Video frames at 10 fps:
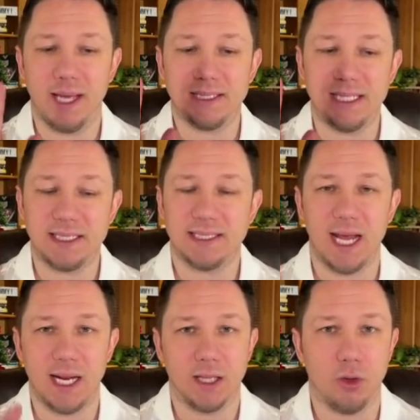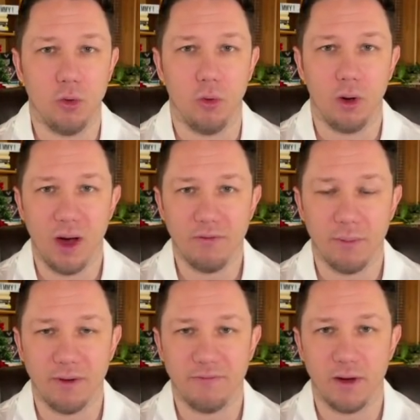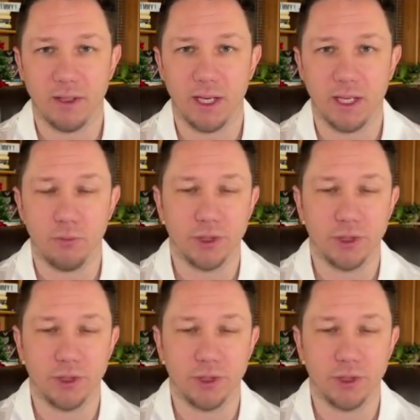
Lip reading: is the state and local government funding,